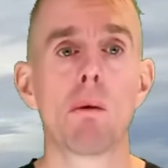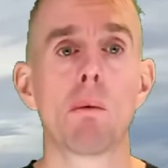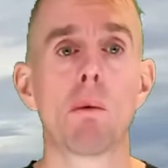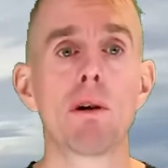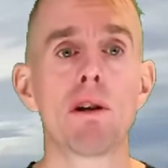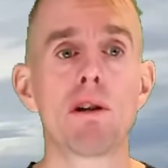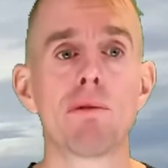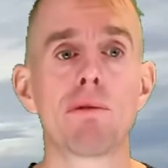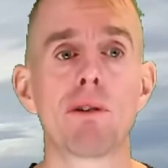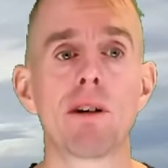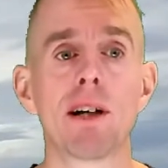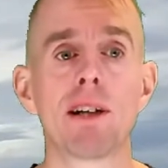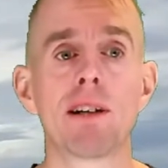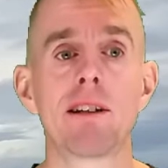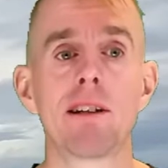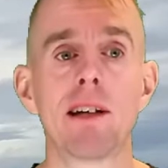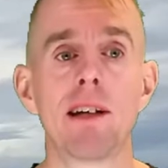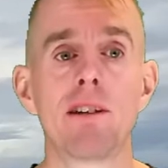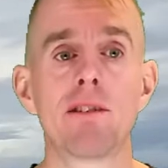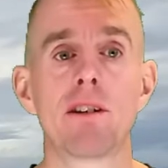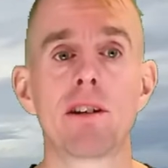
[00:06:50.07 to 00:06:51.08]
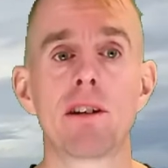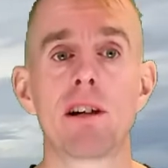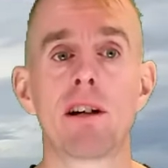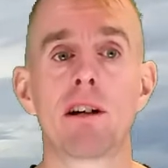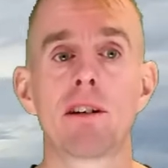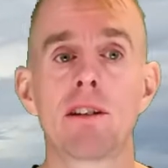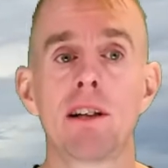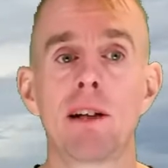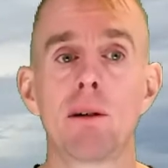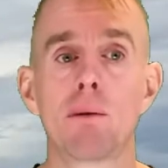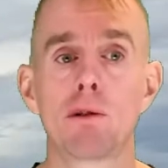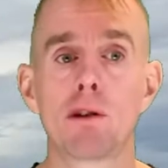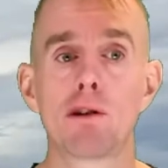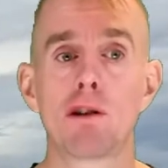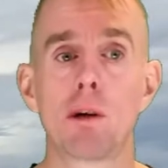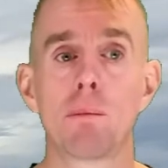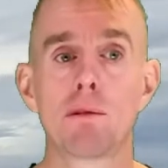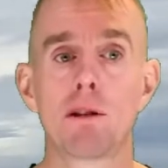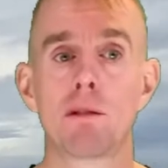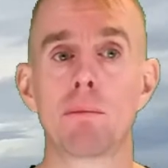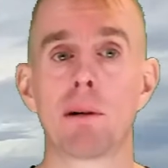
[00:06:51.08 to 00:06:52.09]
What you find is that the idea was
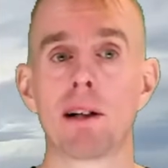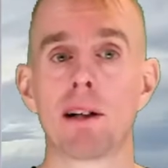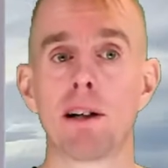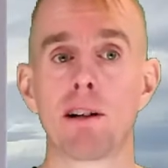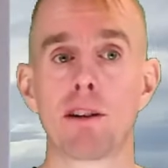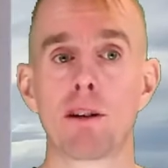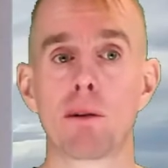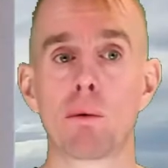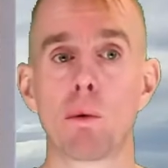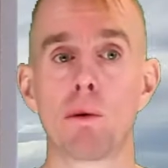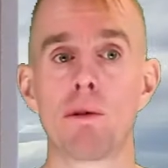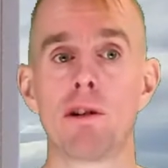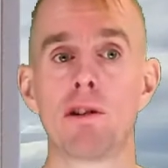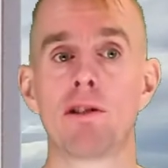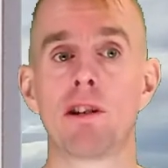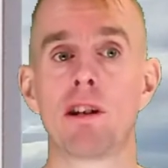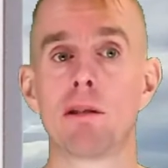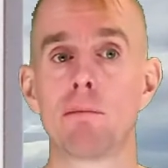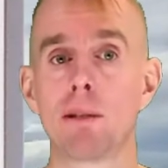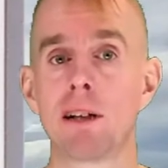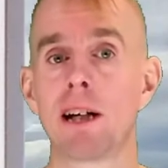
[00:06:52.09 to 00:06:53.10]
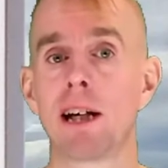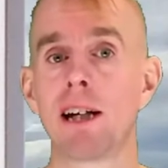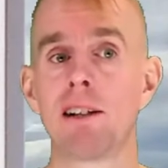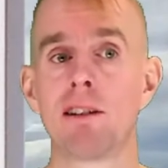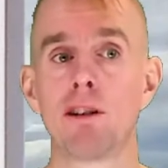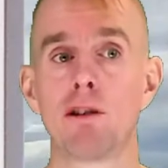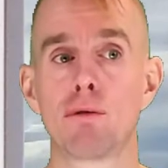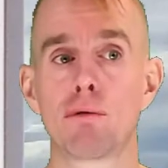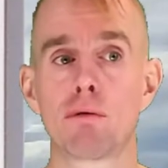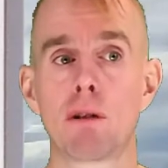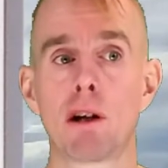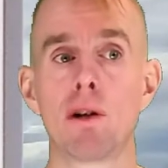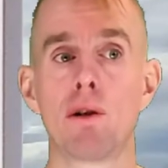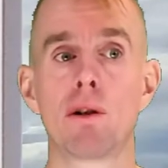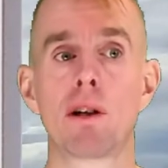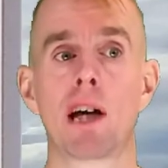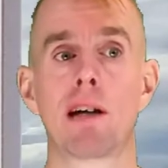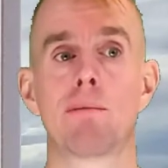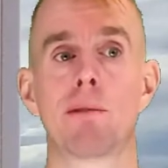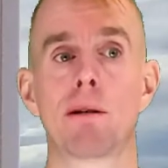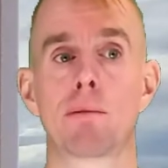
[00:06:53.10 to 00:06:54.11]
adopted by other authors in the mid-80s. Rowe
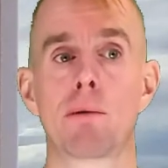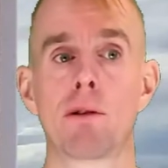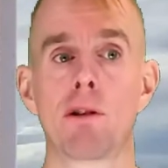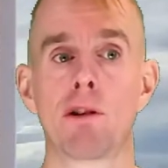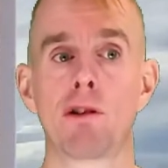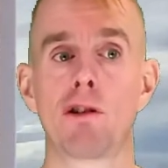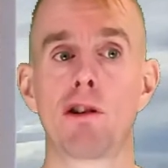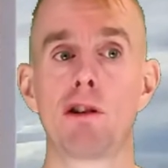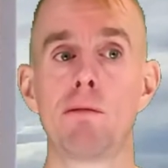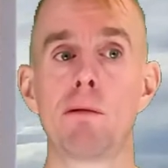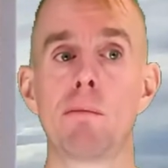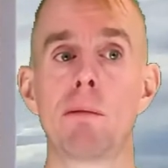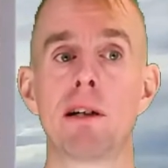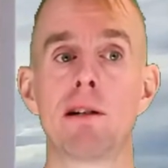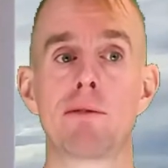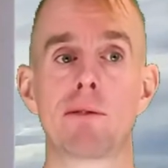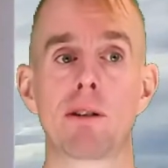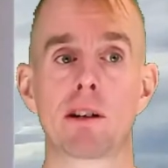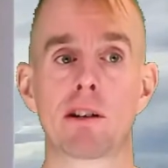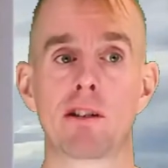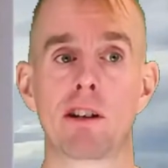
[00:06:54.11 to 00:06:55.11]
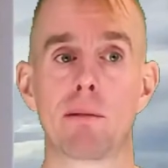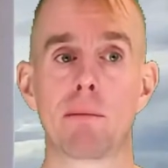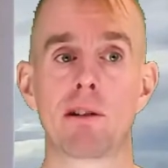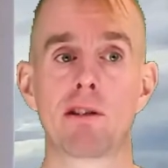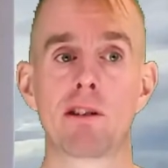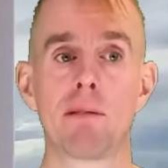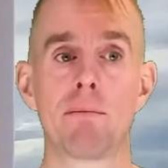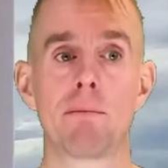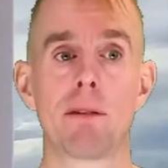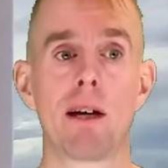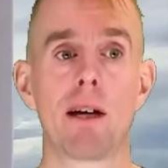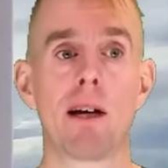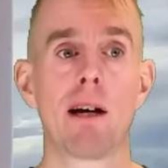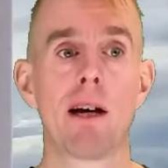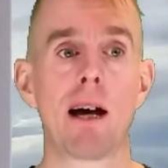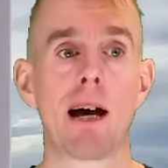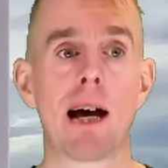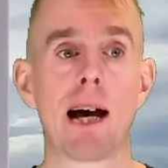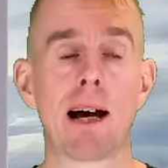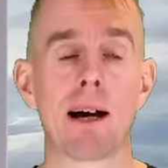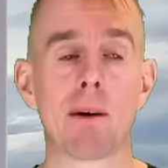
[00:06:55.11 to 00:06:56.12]
came up with a Super B flux limiter,
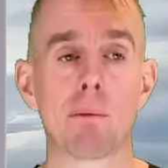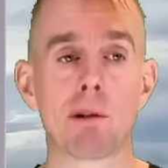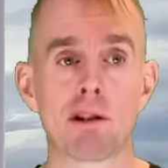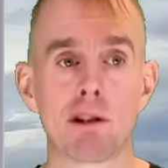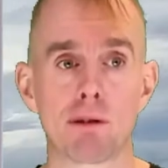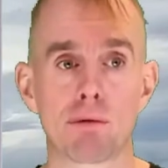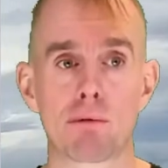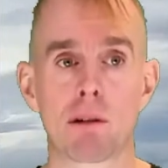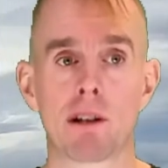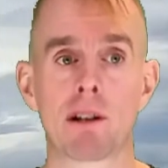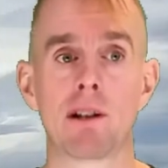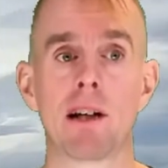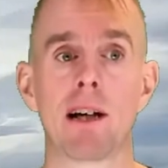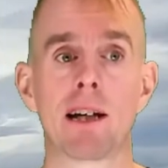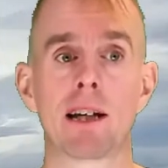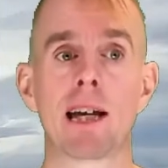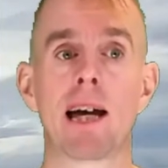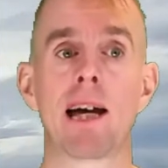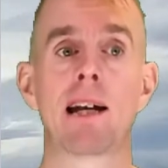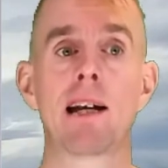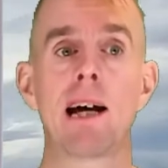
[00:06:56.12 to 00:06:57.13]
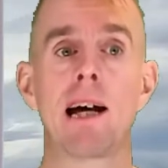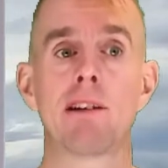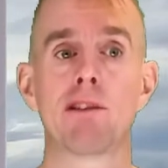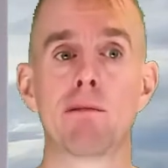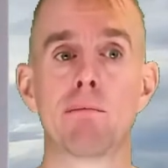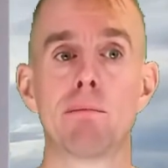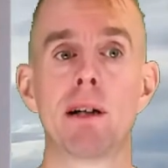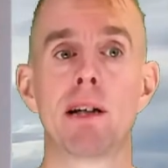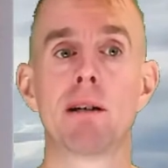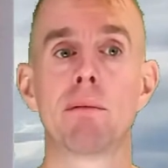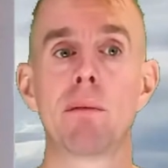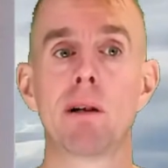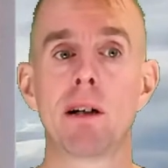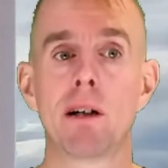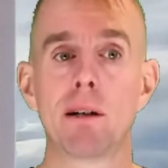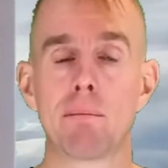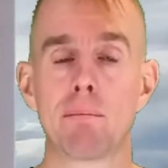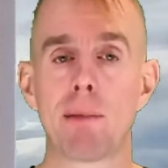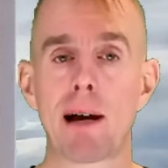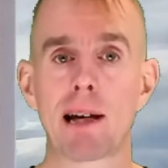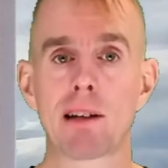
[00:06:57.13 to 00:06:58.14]
which is written again as a minima
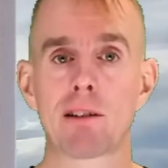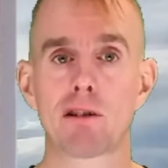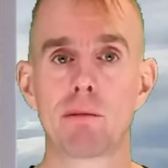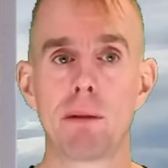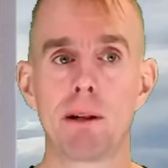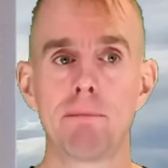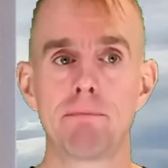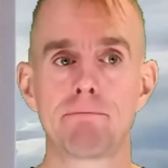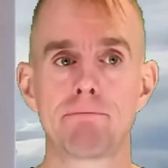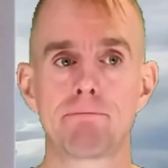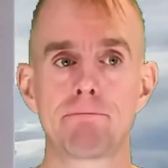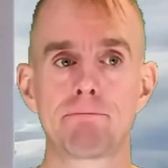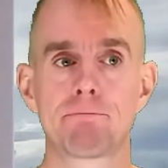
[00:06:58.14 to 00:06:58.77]
and maxima.